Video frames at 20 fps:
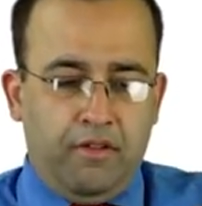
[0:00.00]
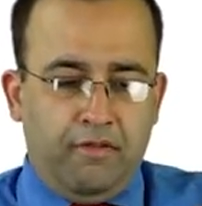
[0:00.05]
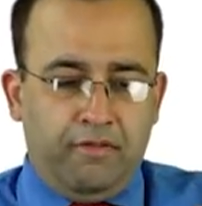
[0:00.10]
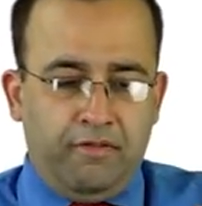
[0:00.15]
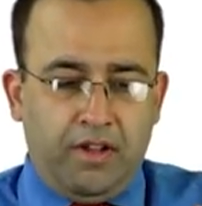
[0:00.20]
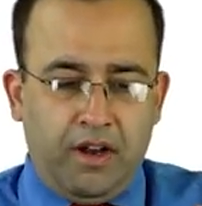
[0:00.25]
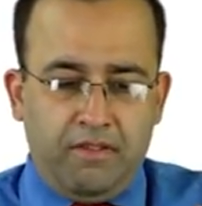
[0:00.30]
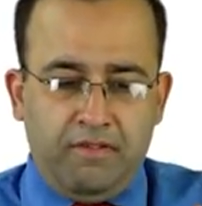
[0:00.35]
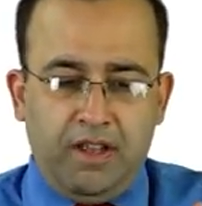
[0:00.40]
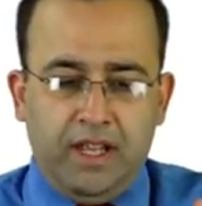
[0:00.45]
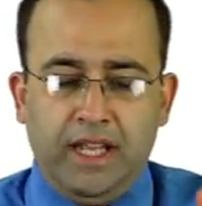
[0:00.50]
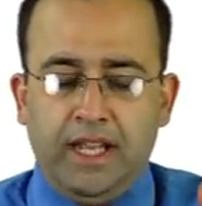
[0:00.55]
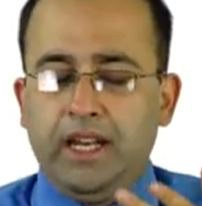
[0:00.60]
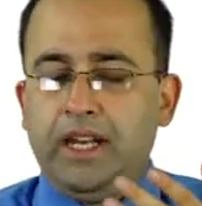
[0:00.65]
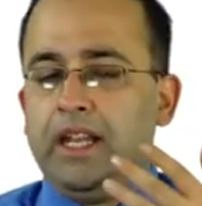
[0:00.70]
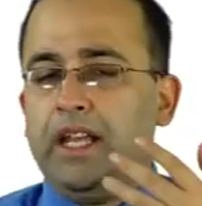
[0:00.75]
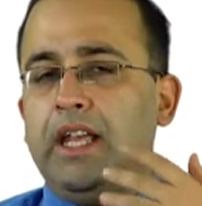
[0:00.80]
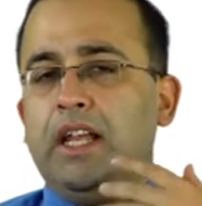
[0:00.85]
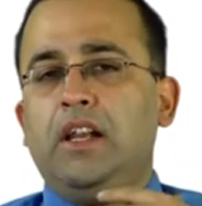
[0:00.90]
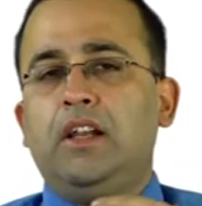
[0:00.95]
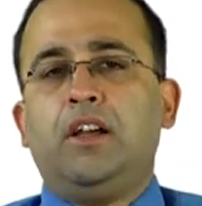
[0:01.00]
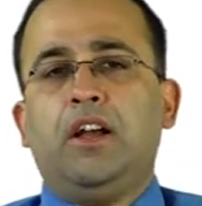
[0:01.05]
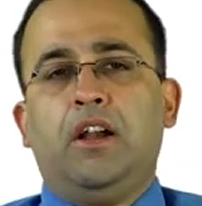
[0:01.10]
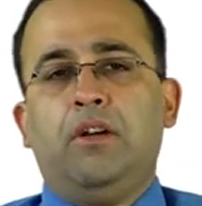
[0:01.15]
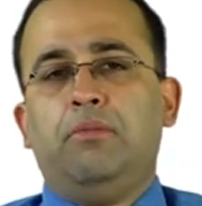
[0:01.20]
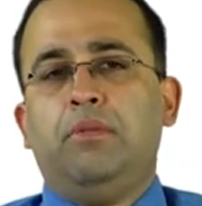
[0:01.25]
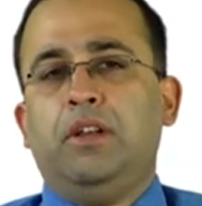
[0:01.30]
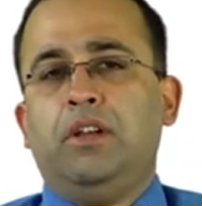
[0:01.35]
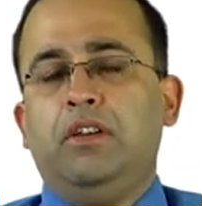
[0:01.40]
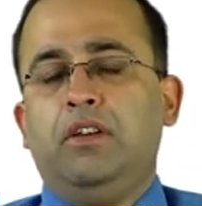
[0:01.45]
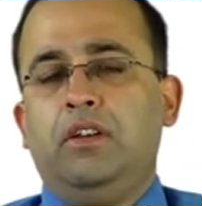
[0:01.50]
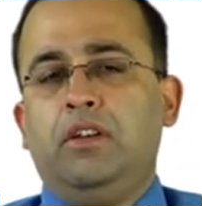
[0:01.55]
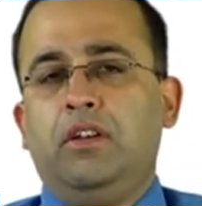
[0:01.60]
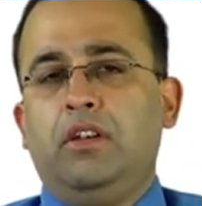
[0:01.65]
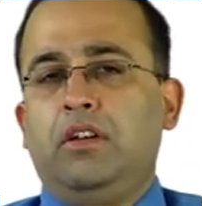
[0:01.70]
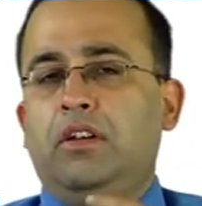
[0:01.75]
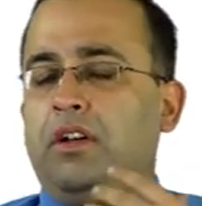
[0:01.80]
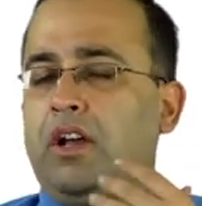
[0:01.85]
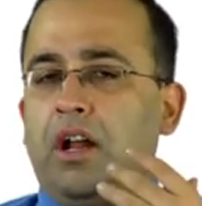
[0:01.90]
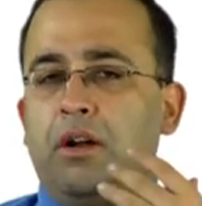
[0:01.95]
when we inhale carbon
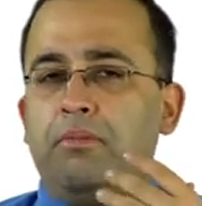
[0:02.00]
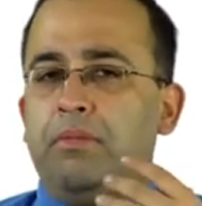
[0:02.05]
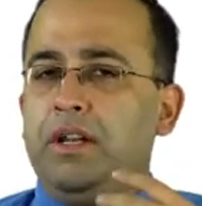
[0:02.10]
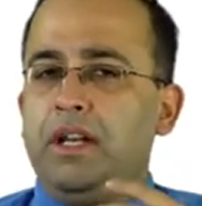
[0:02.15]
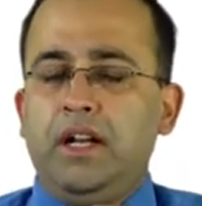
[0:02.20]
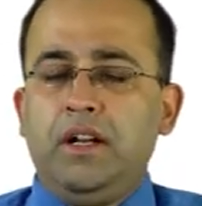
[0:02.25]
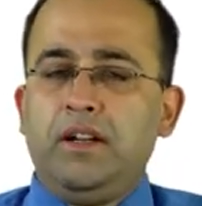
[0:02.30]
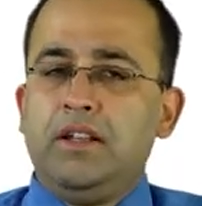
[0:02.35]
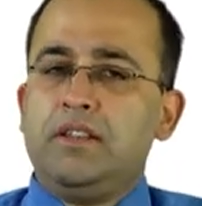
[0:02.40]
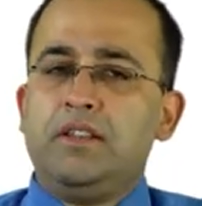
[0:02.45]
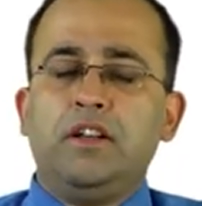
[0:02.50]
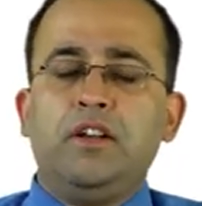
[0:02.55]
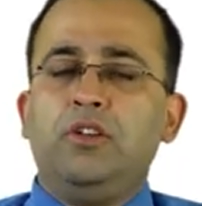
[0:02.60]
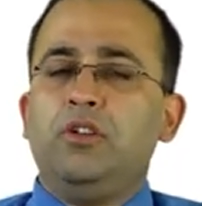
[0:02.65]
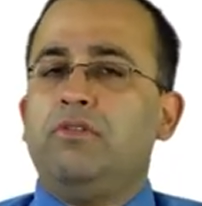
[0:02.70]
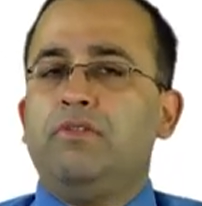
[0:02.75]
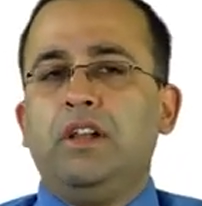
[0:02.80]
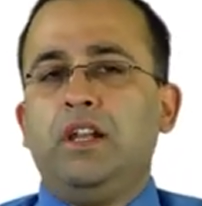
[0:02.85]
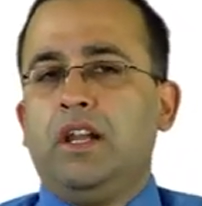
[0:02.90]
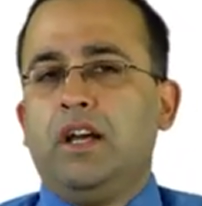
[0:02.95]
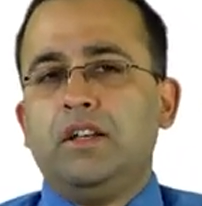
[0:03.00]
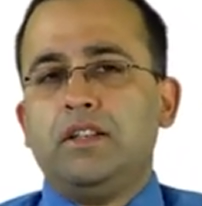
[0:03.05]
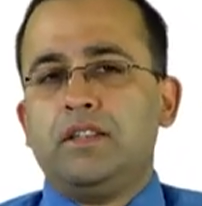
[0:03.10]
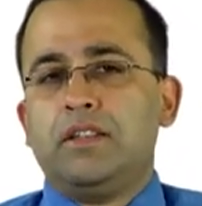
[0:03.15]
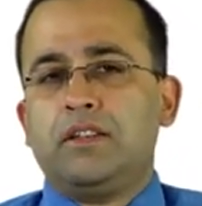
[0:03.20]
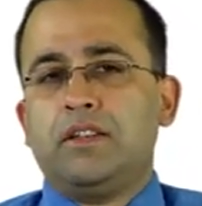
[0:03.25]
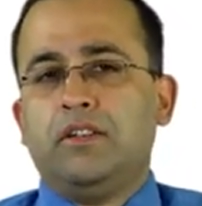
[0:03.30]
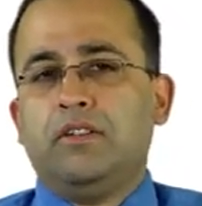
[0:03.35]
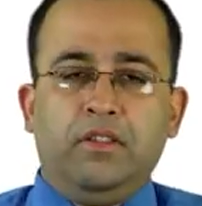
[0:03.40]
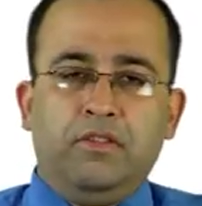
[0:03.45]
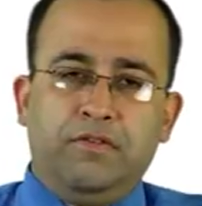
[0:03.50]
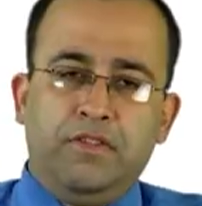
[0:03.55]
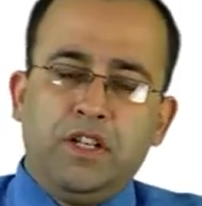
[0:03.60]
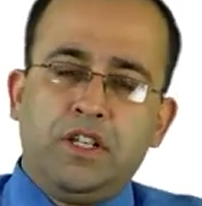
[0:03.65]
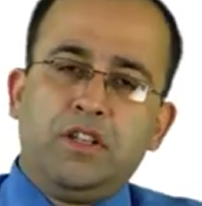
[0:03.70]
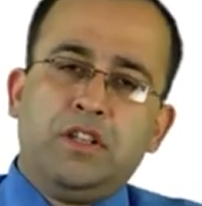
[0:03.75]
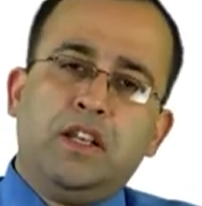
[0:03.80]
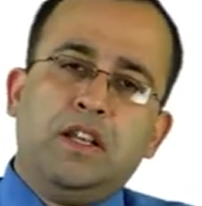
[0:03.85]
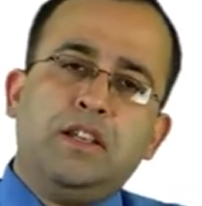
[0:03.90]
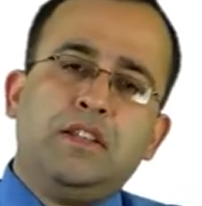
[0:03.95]
enters into our lungs,
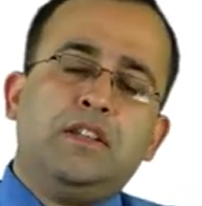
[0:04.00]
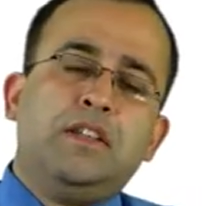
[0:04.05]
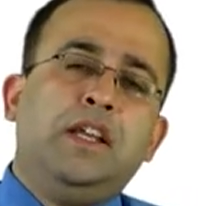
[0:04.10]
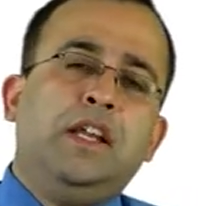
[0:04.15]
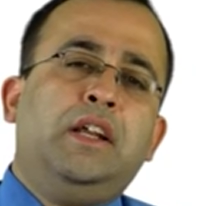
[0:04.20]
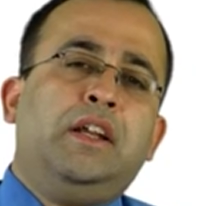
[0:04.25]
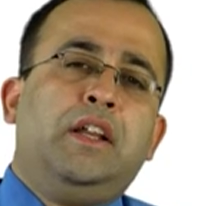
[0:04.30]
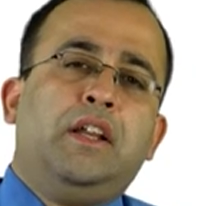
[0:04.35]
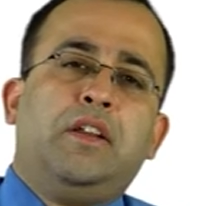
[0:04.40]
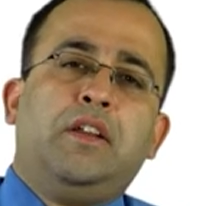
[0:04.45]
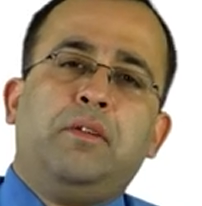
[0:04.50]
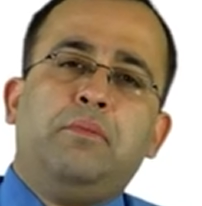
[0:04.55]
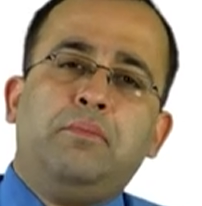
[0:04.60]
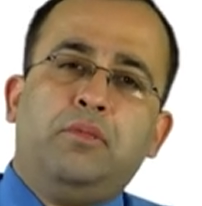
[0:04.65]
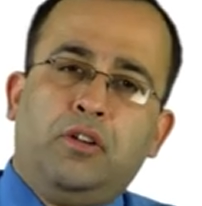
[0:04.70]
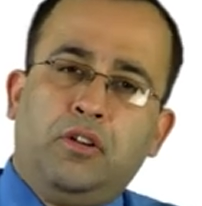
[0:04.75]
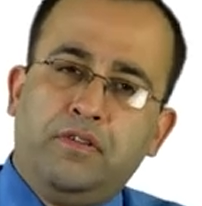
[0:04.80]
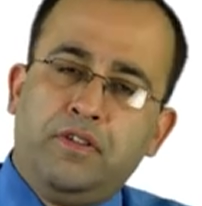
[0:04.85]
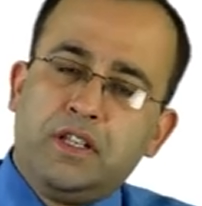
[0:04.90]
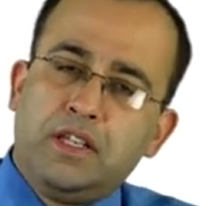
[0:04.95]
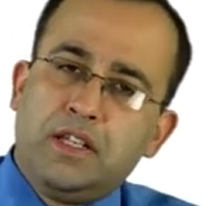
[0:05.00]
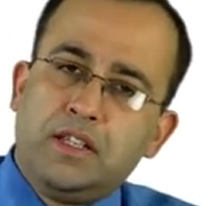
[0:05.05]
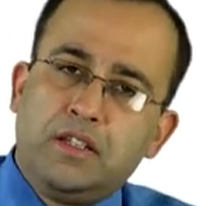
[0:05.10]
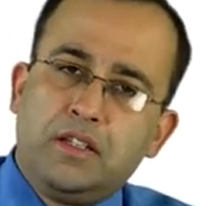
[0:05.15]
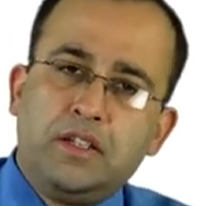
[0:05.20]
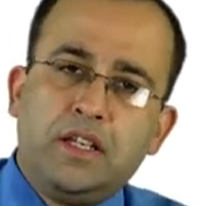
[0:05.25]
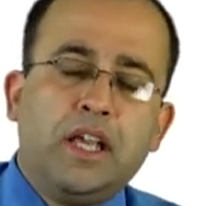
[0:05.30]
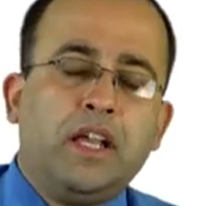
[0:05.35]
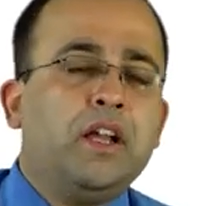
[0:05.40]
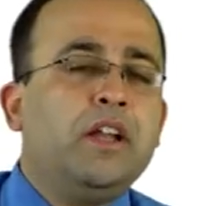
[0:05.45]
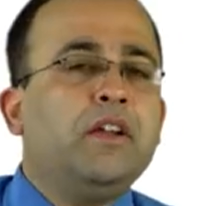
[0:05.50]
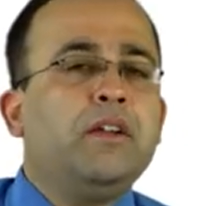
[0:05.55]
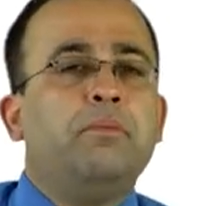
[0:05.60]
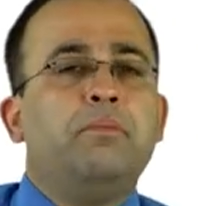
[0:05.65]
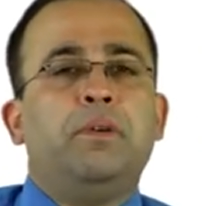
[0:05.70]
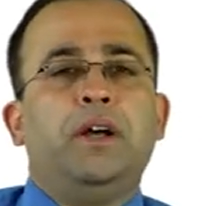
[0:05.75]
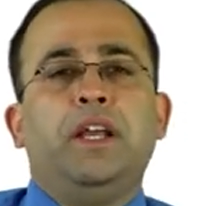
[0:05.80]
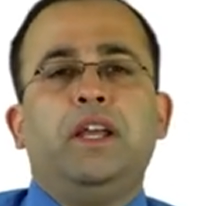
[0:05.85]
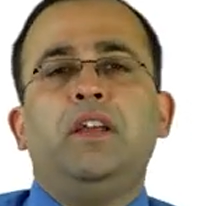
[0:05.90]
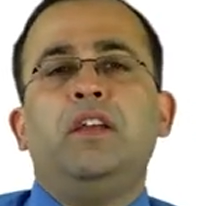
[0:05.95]
which is eaten up or which is taken up
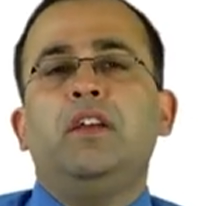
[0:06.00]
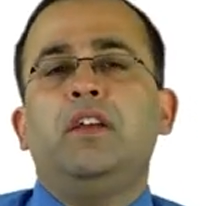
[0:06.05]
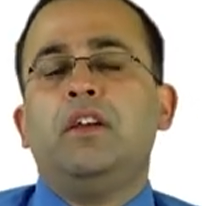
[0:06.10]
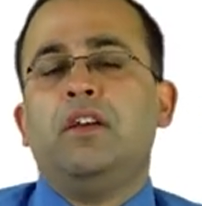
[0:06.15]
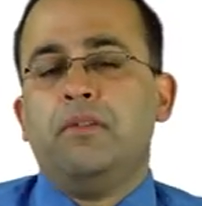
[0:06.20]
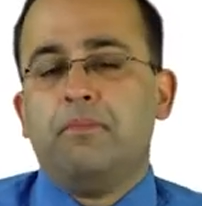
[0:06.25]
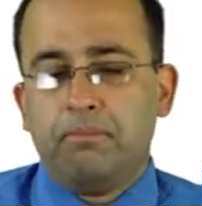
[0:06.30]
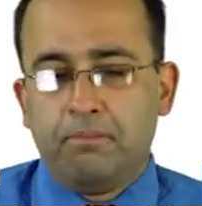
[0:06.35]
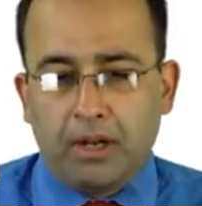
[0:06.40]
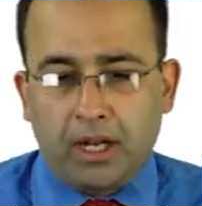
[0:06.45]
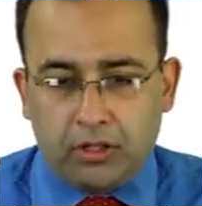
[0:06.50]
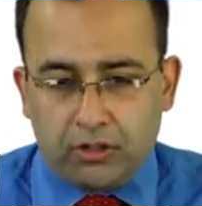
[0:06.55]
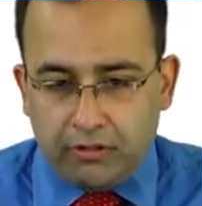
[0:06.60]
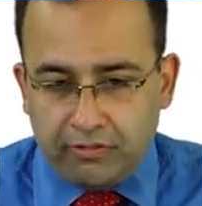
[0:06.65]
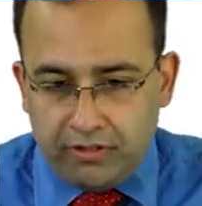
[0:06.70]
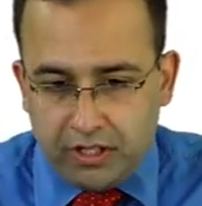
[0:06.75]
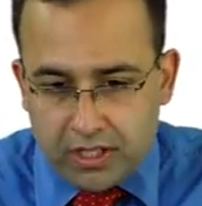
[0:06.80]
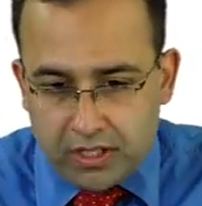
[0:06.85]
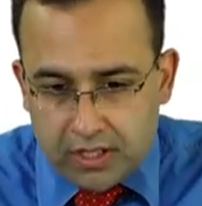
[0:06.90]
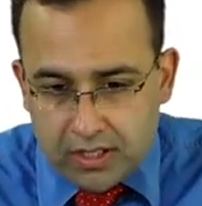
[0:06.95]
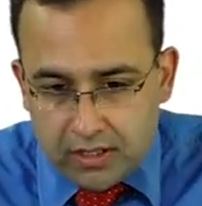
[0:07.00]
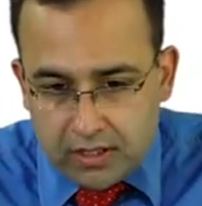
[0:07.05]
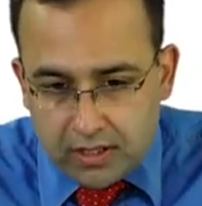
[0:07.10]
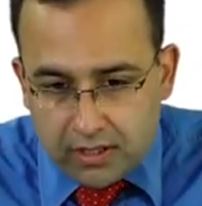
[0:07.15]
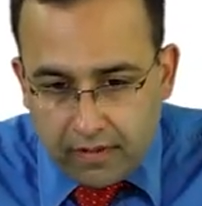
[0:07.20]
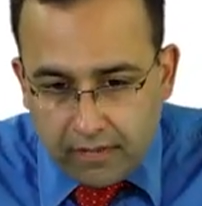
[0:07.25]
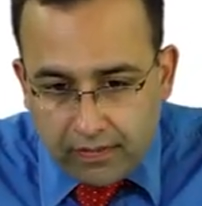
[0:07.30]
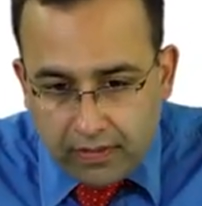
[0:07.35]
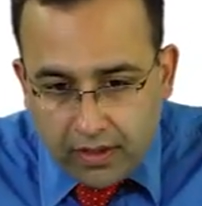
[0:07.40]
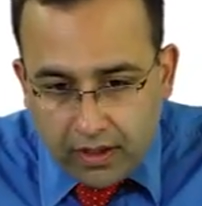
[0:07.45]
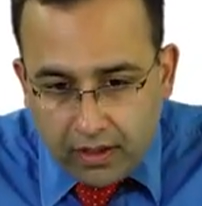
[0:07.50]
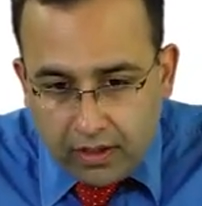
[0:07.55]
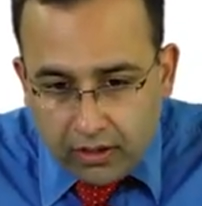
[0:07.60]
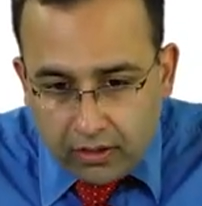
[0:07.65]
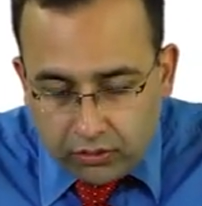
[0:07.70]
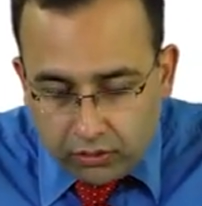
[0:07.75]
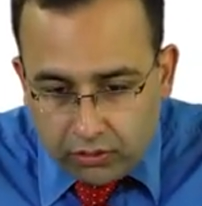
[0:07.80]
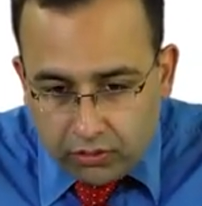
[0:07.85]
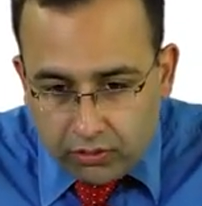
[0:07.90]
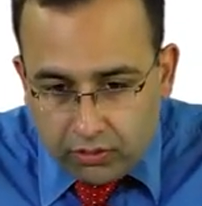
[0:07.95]
by macrophages.
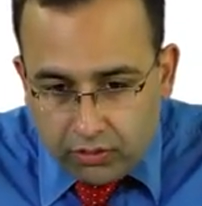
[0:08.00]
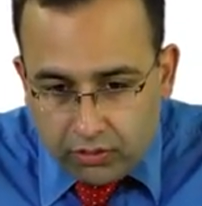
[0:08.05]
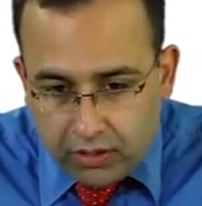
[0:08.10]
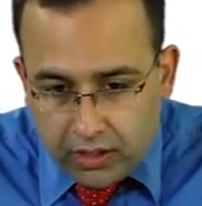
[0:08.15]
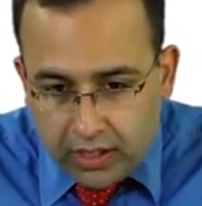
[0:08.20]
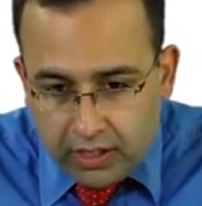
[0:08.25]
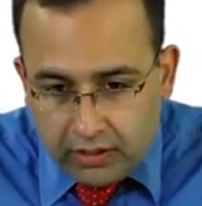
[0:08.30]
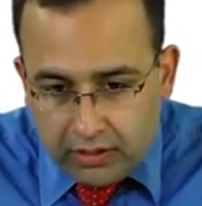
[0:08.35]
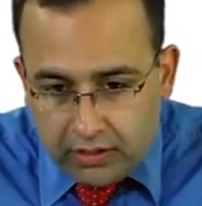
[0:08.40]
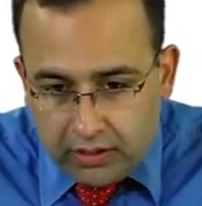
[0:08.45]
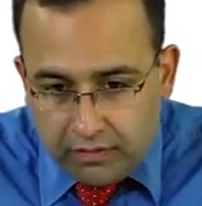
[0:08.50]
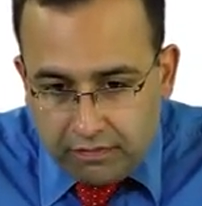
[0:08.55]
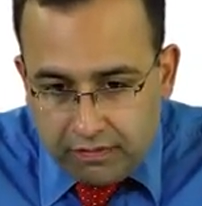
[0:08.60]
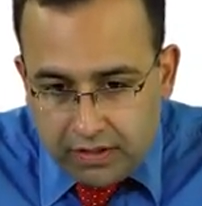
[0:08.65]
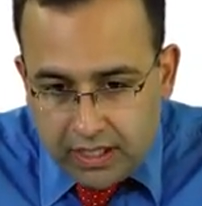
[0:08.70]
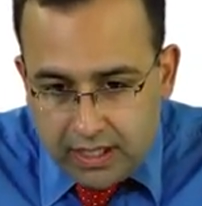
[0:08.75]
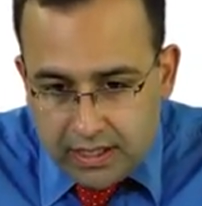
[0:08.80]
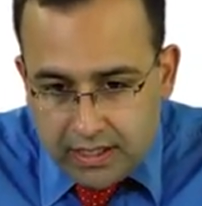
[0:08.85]
So we